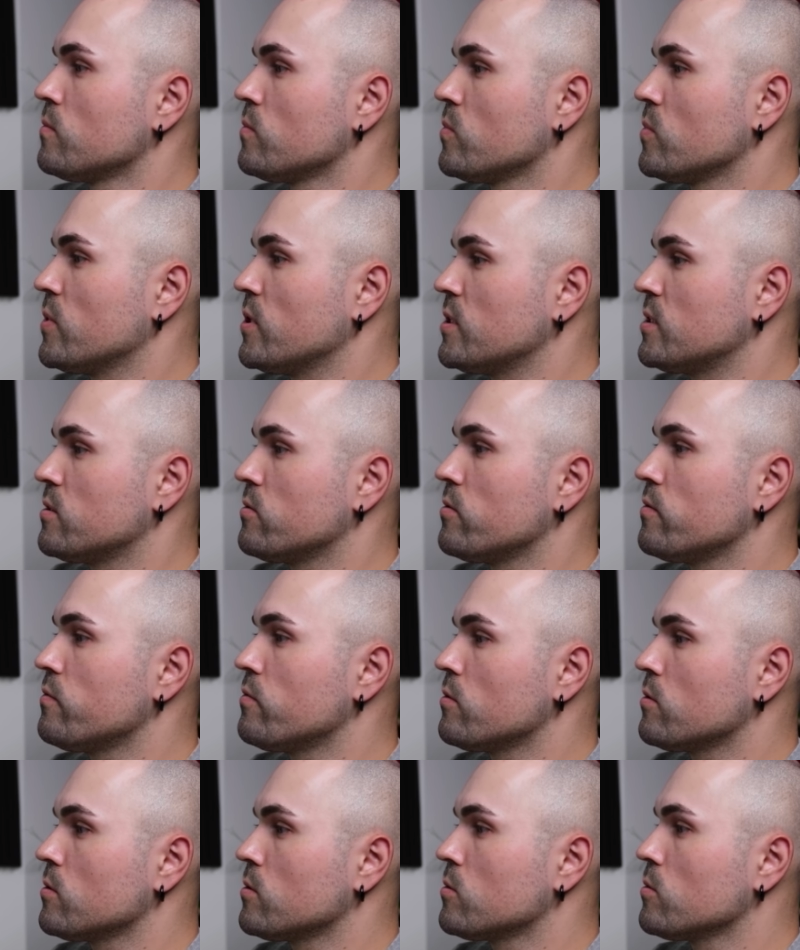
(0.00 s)
Let's
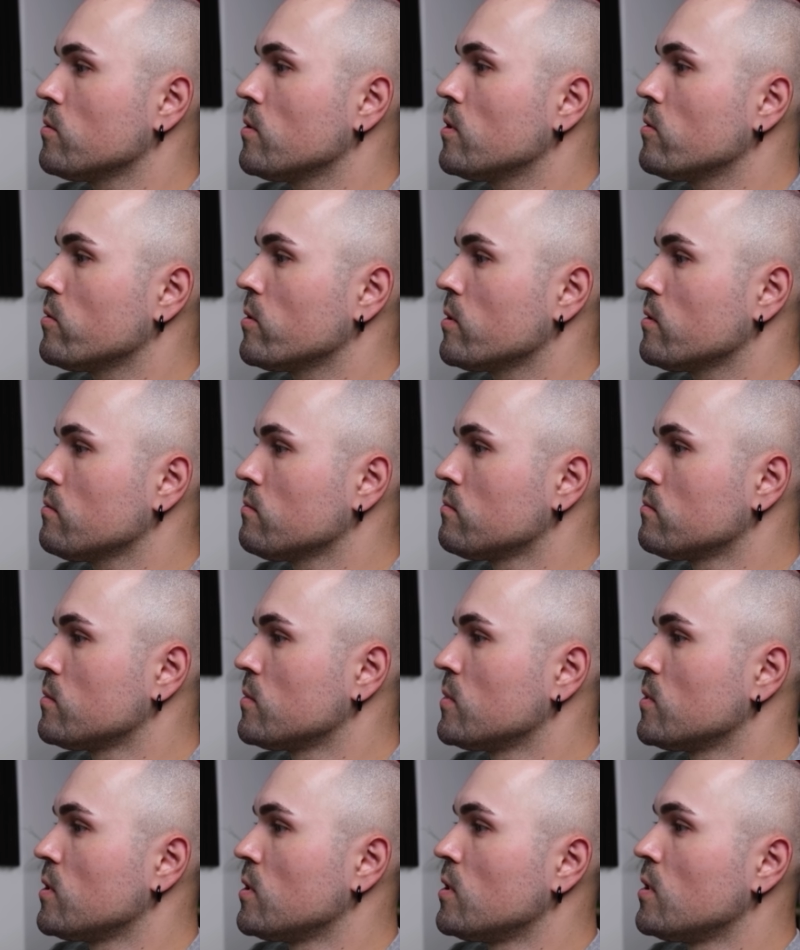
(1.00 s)
refer to our
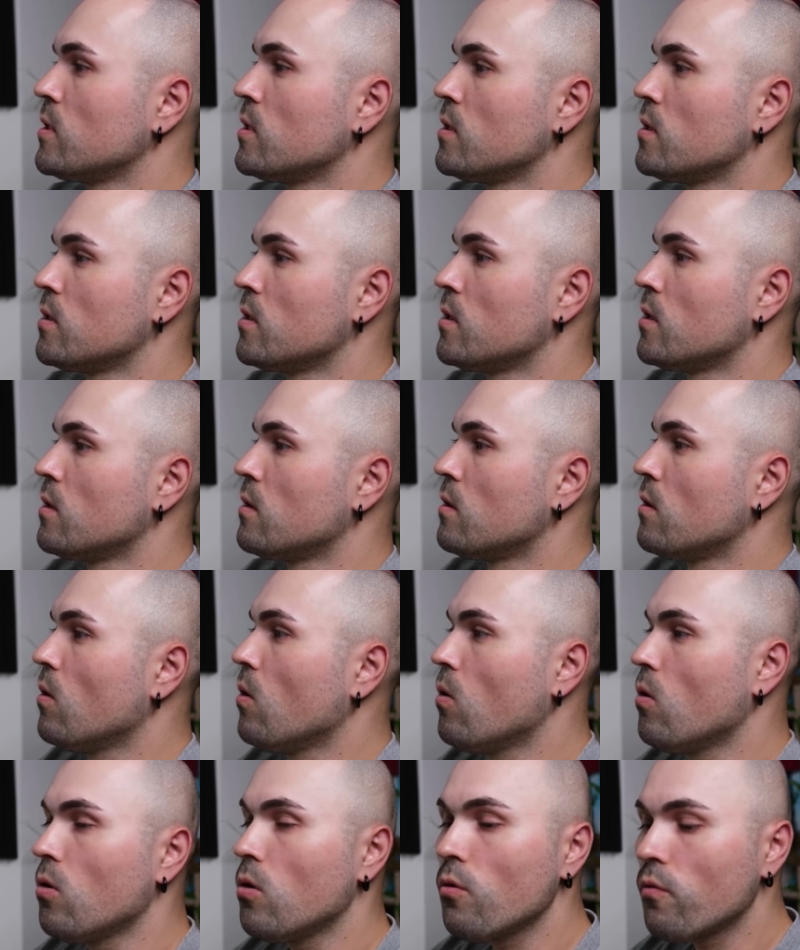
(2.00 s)

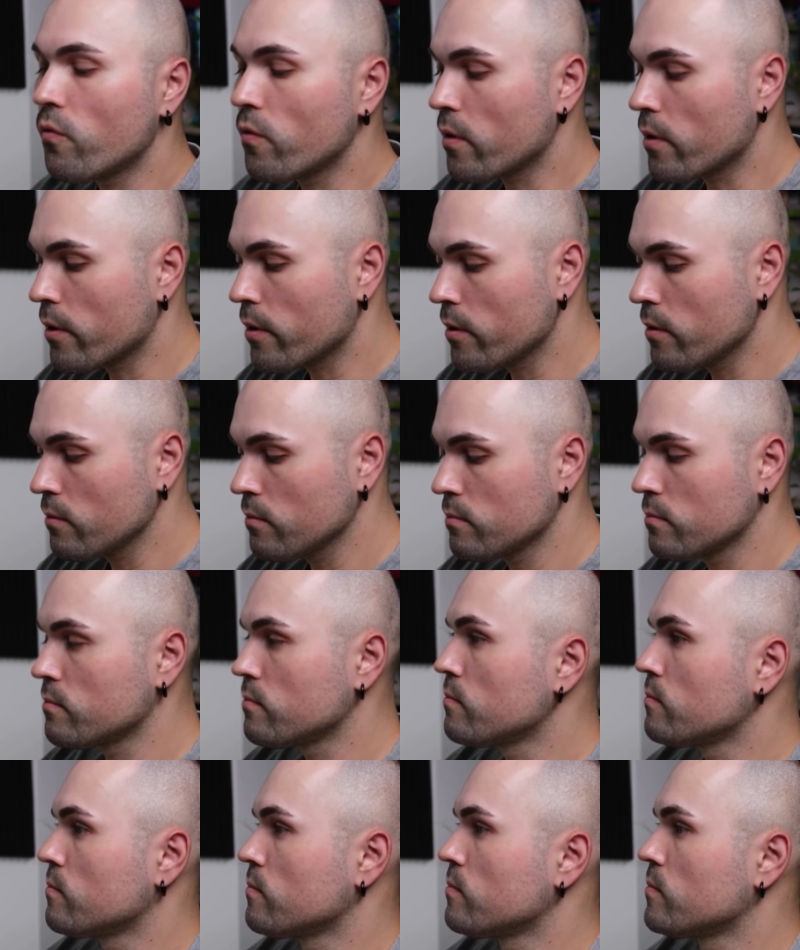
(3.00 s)
over
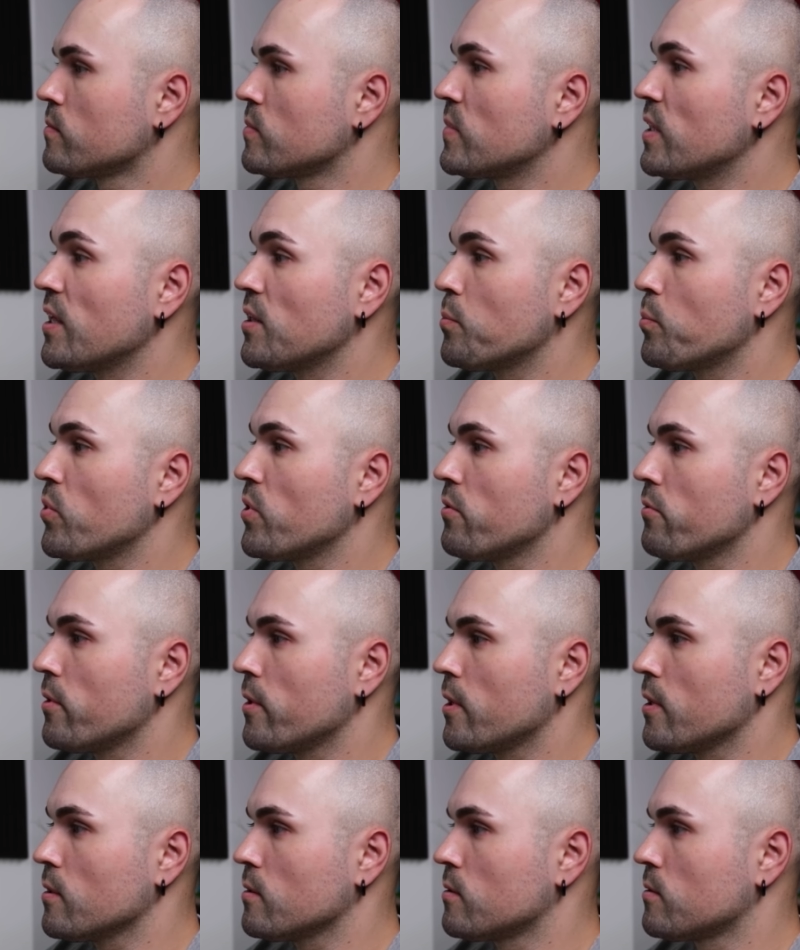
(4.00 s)
that
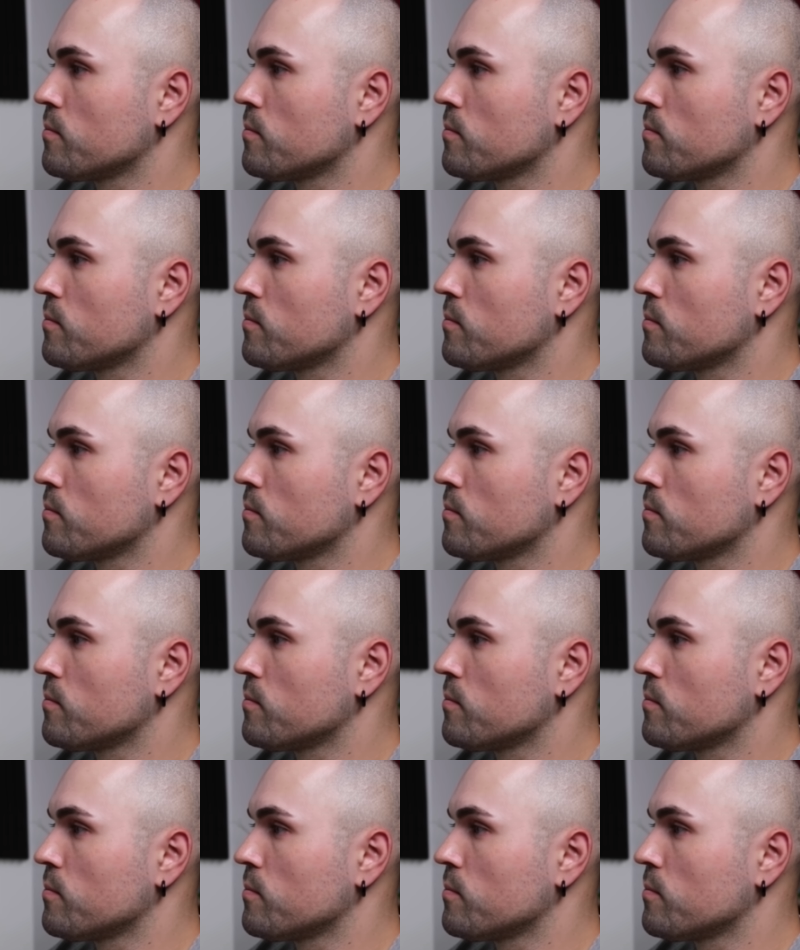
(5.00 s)
period.